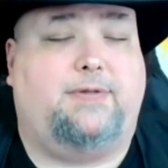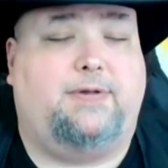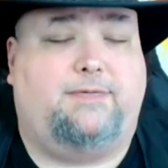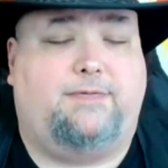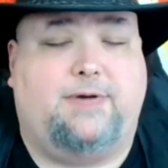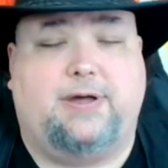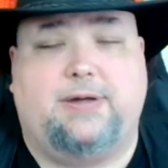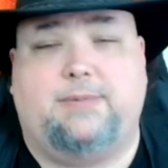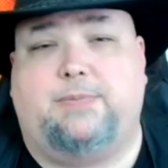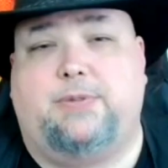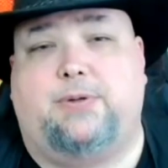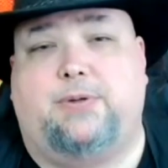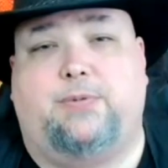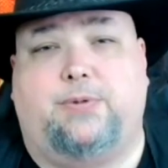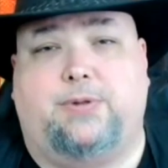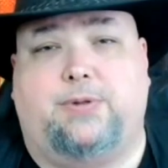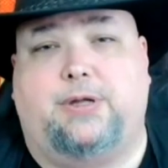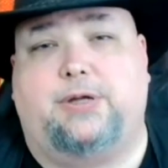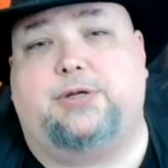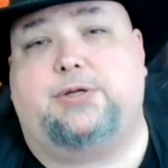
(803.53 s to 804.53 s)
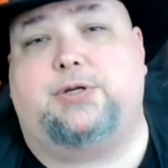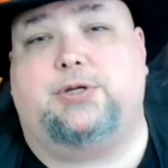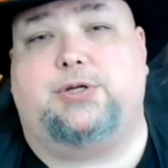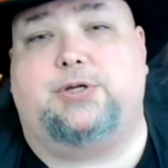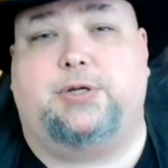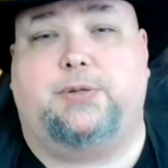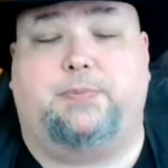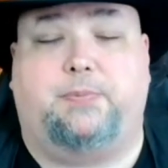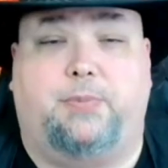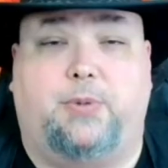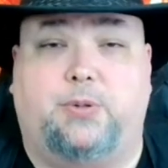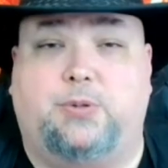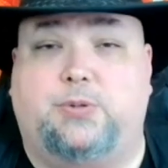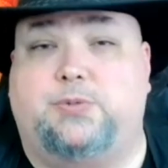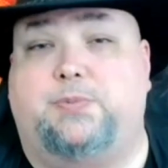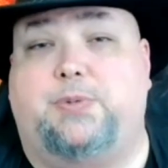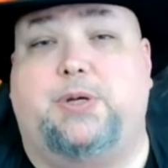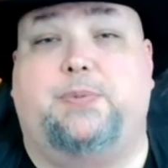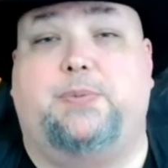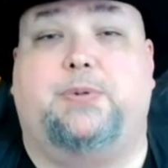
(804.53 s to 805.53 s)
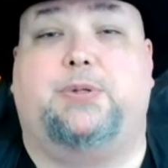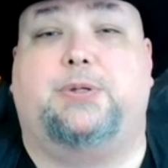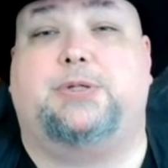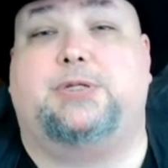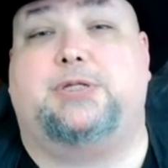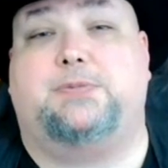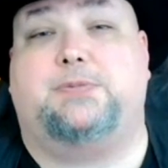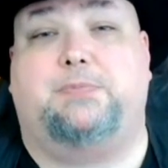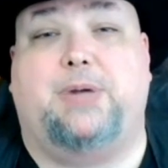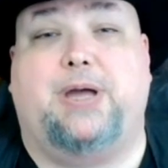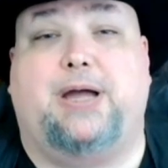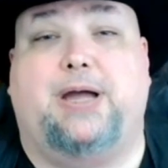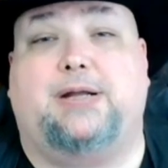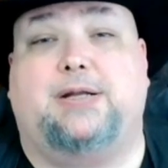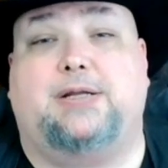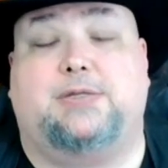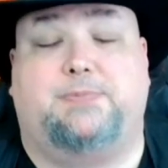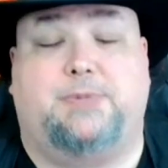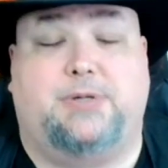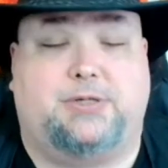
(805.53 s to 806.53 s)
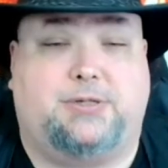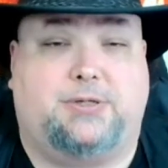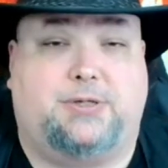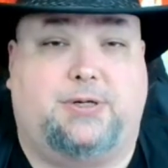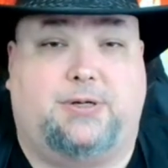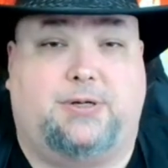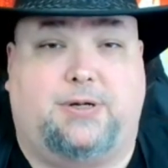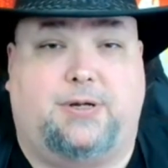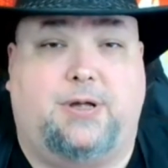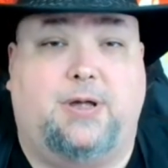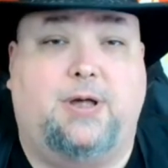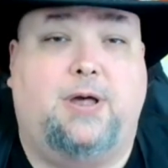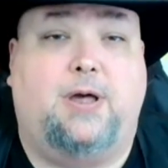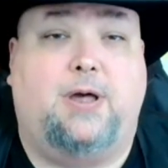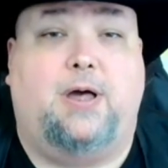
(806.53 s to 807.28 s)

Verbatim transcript: the family relationship most people expect especially on a